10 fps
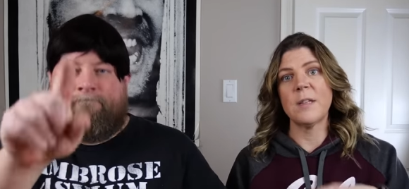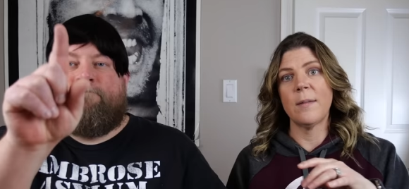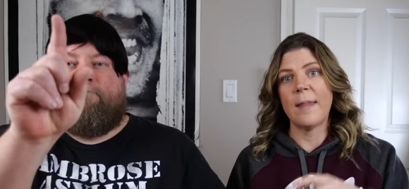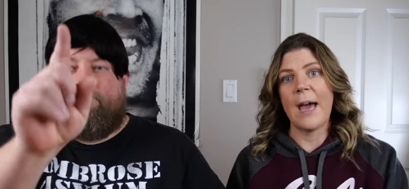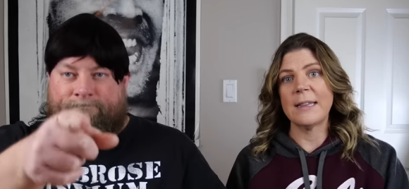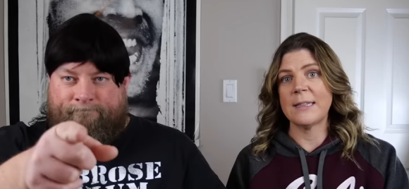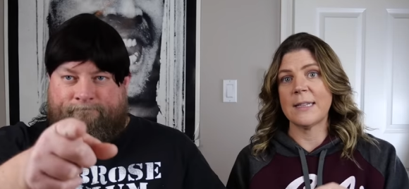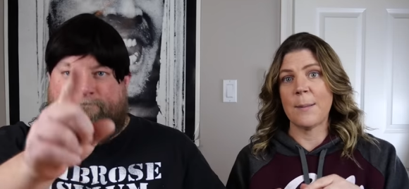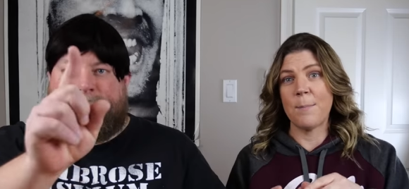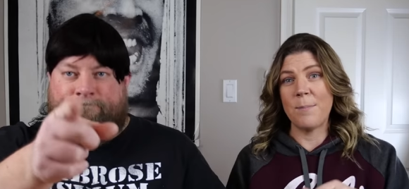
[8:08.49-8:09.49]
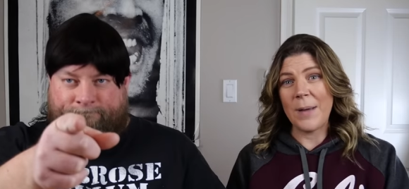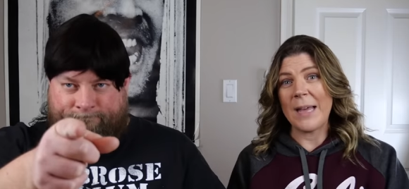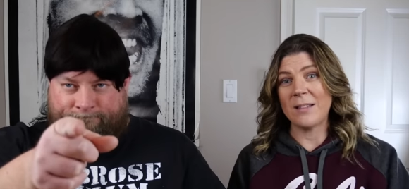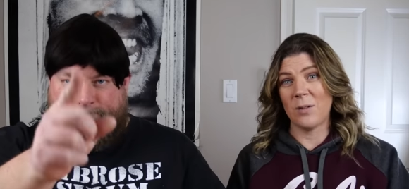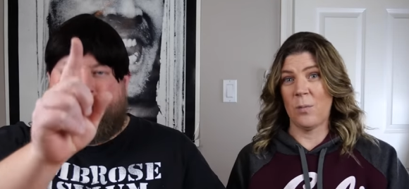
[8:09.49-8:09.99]
Speaker 1: So that's the
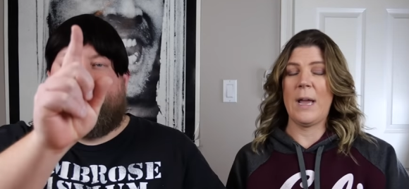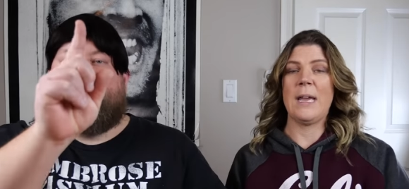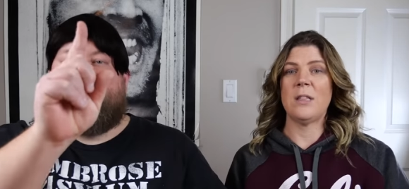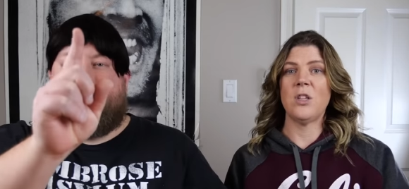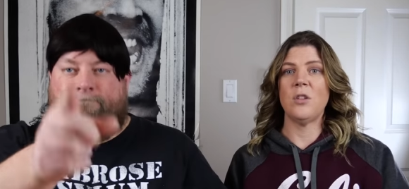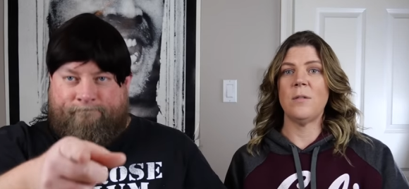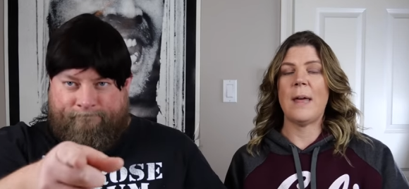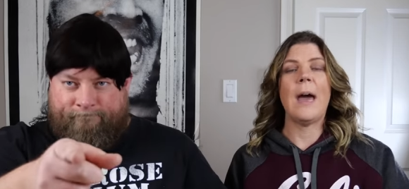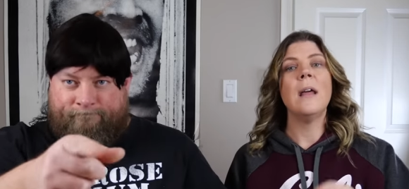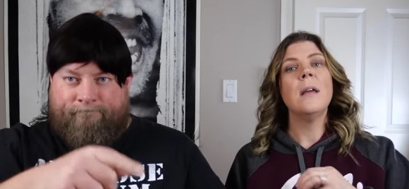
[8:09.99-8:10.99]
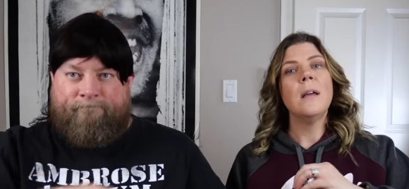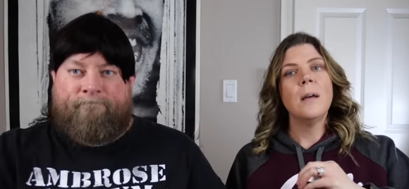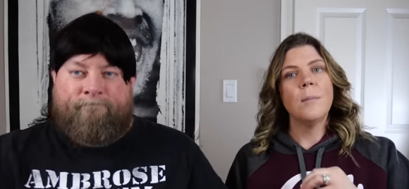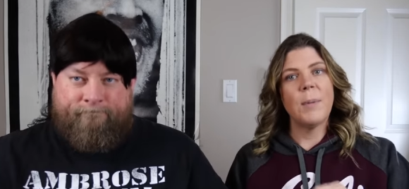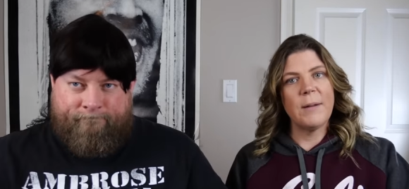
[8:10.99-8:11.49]
best way to do that.
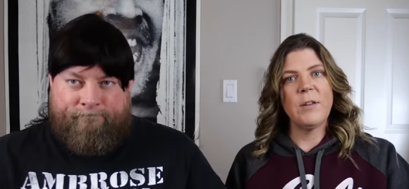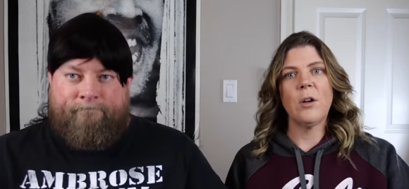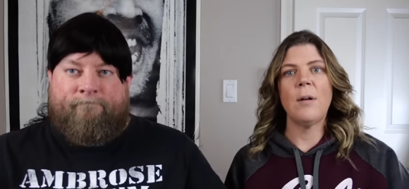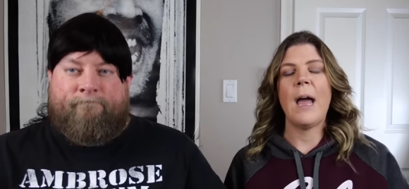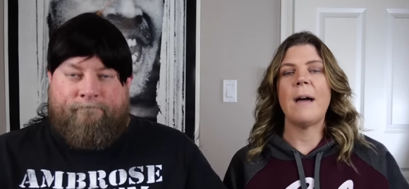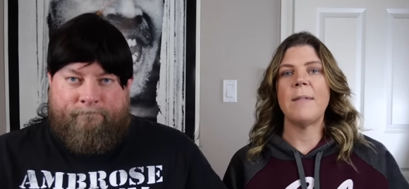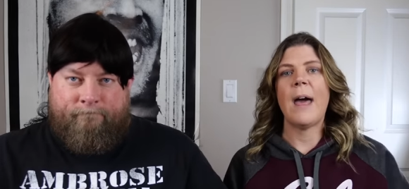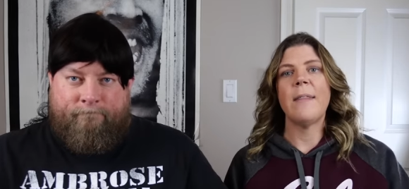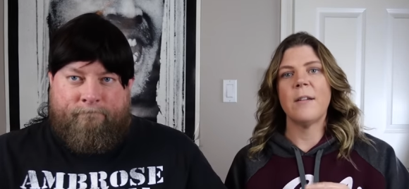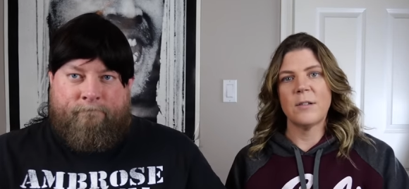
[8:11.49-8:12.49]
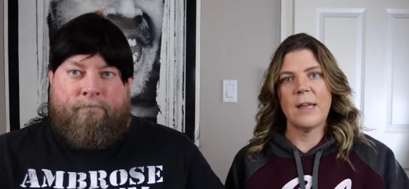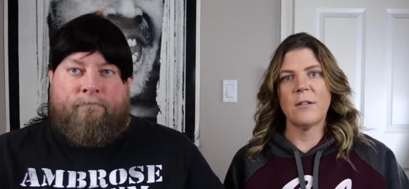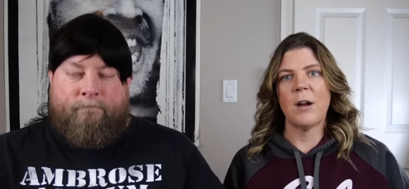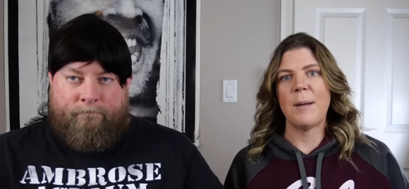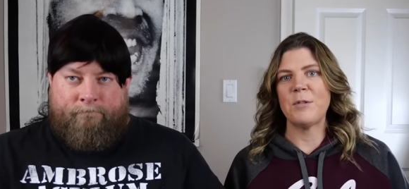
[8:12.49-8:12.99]
But if you don't have that, there's
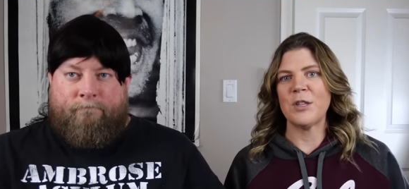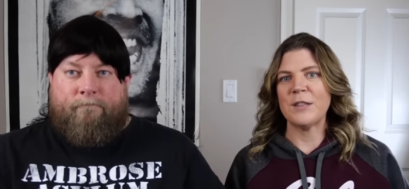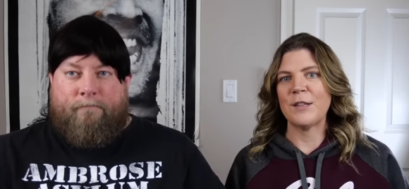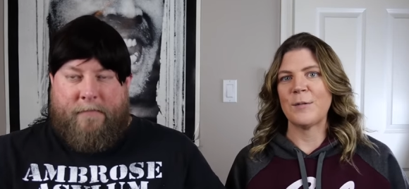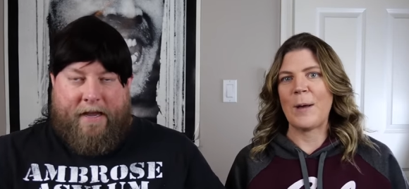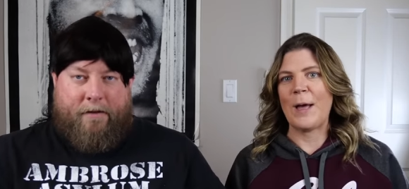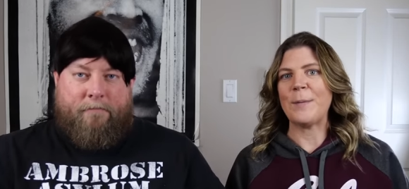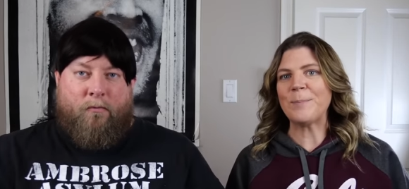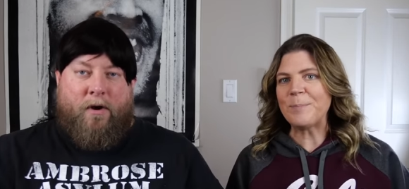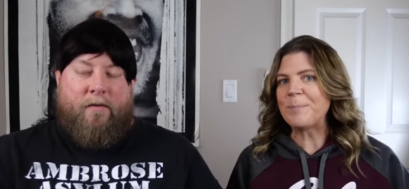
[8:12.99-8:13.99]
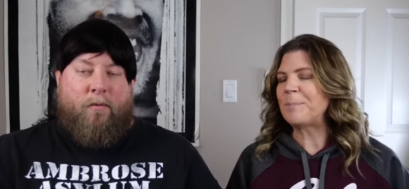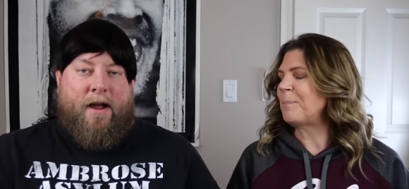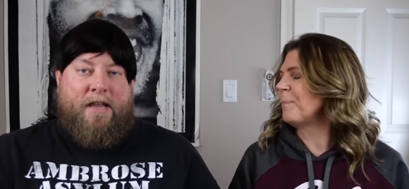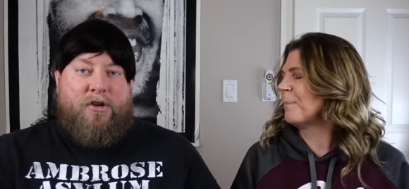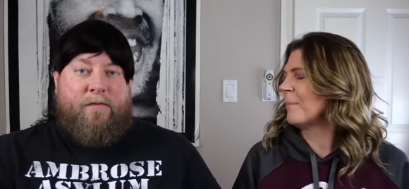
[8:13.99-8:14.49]
other options as yeah, well.
Speaker 2: Whatever
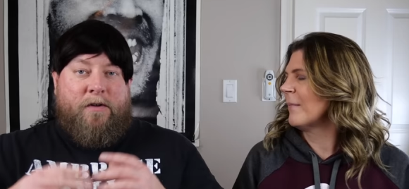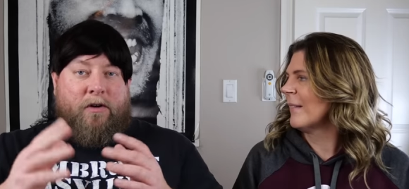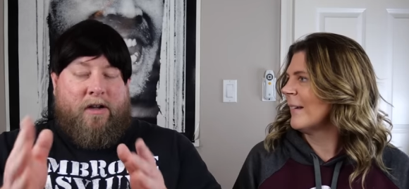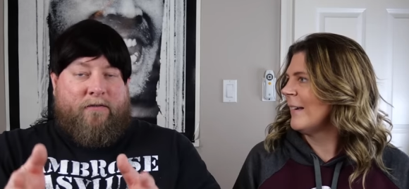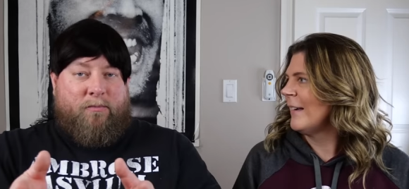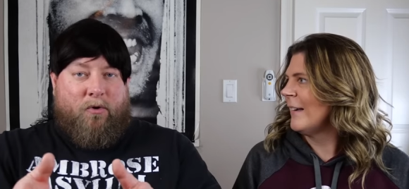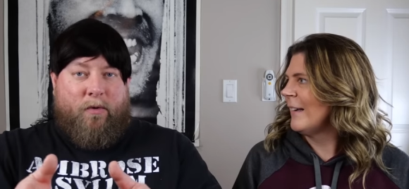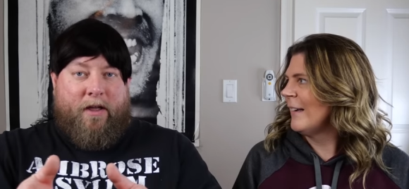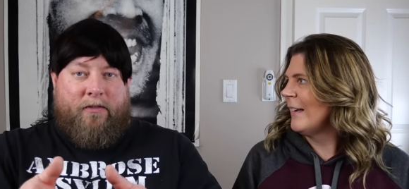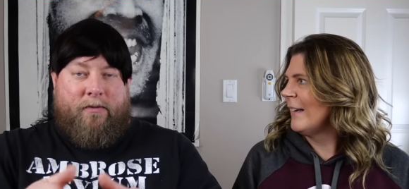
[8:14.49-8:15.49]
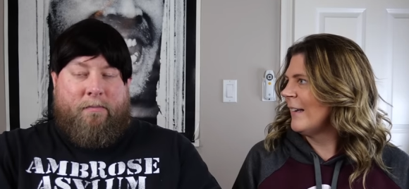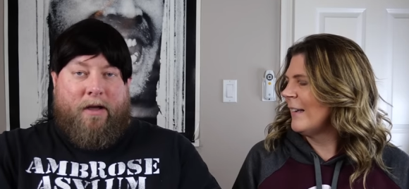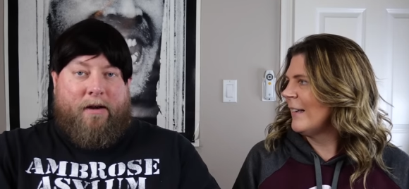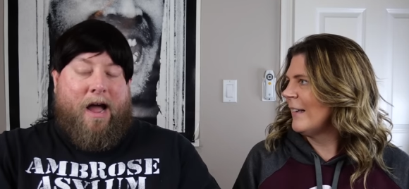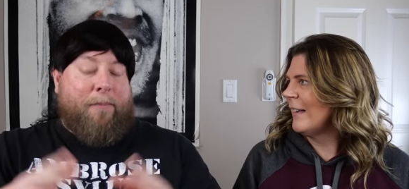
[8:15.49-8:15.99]
way you feel comfortable with.
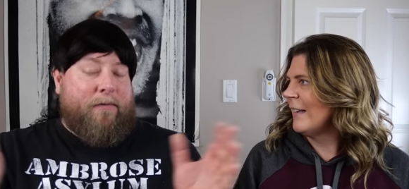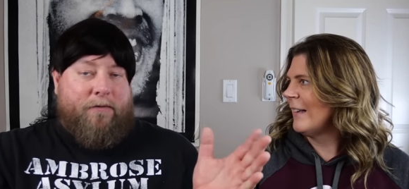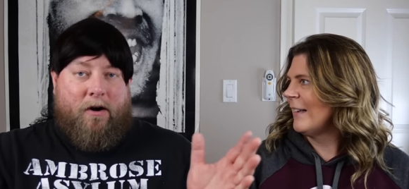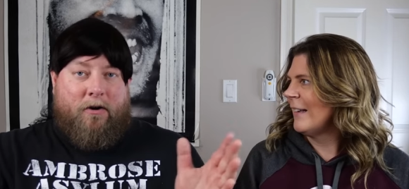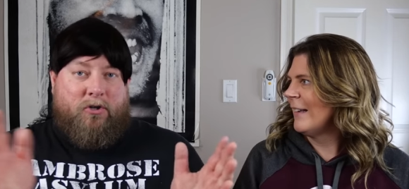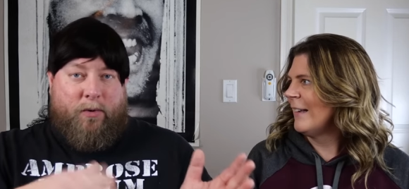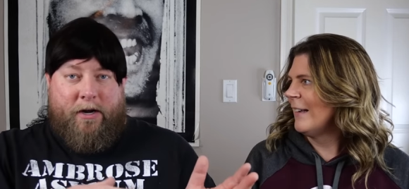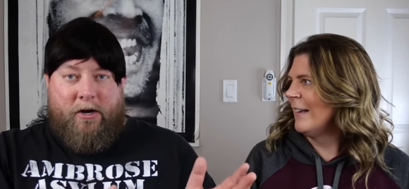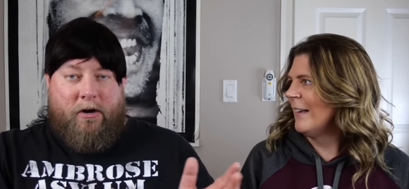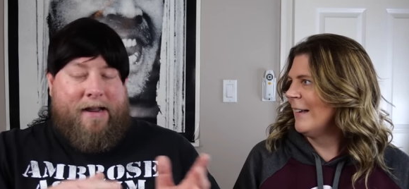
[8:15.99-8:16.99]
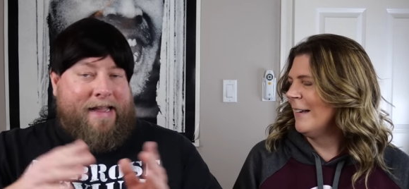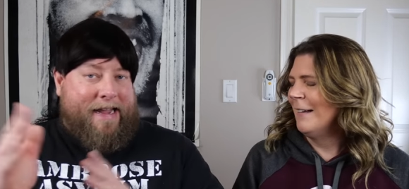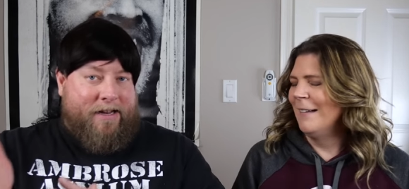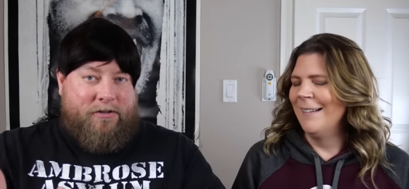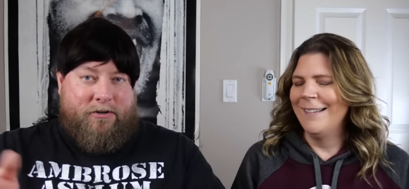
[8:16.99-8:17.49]
But I prefer Twitter,
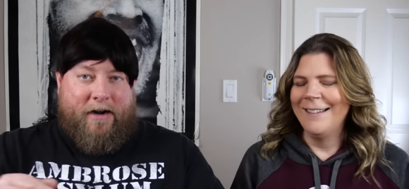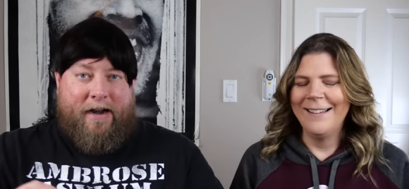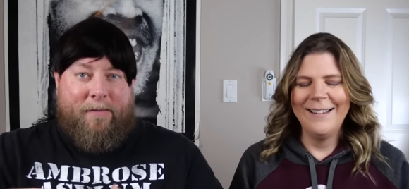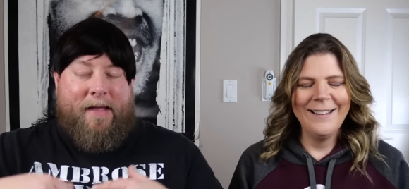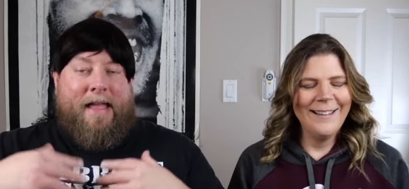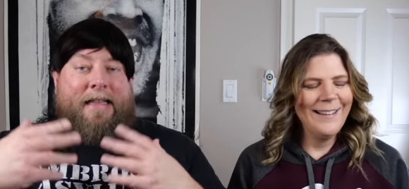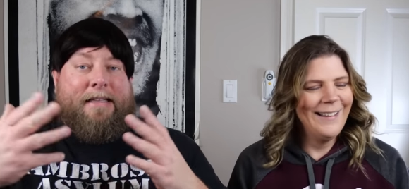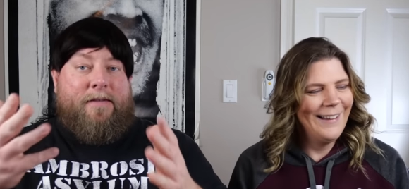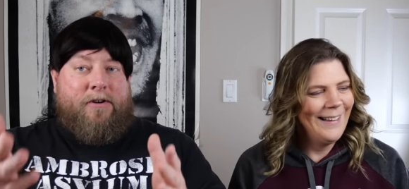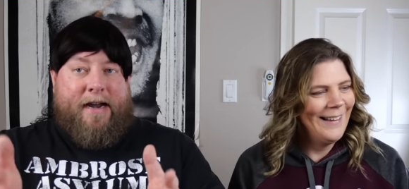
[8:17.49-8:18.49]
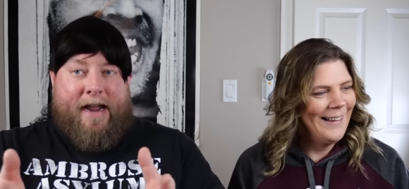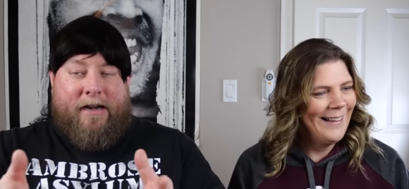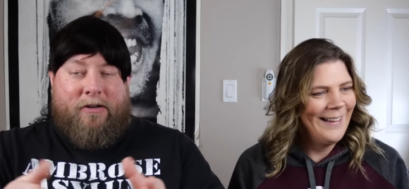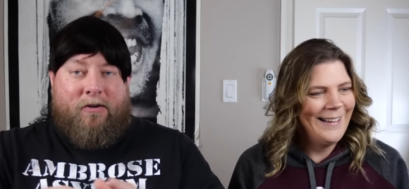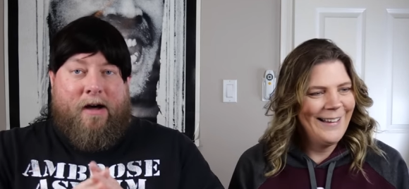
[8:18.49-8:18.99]
Instagram. Leave your
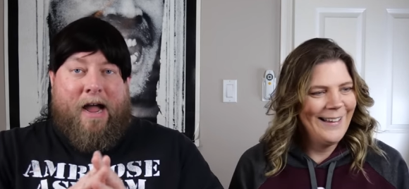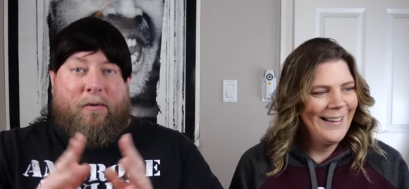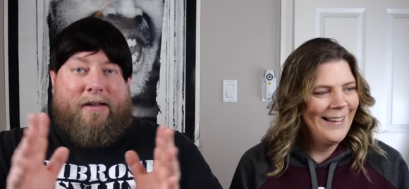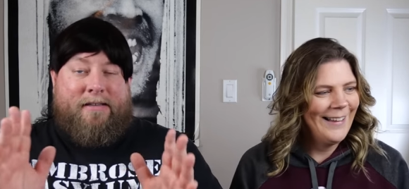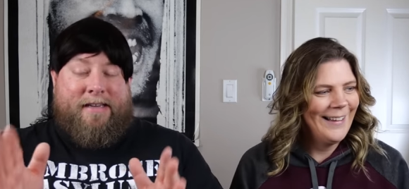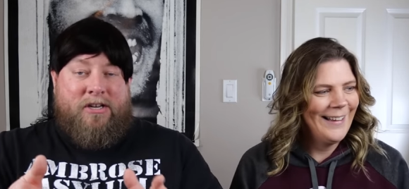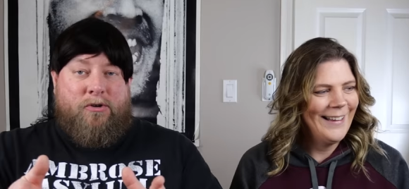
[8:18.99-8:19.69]
handle. I will send